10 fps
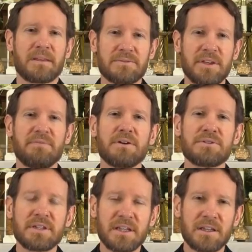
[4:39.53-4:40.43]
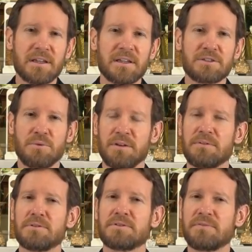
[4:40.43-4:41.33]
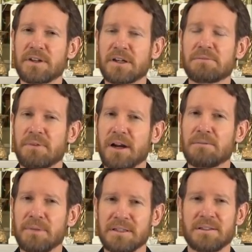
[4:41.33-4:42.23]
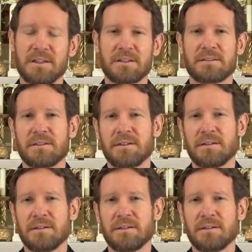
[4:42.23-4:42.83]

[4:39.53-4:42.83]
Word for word: St. Faustina is one of those very rare mystics.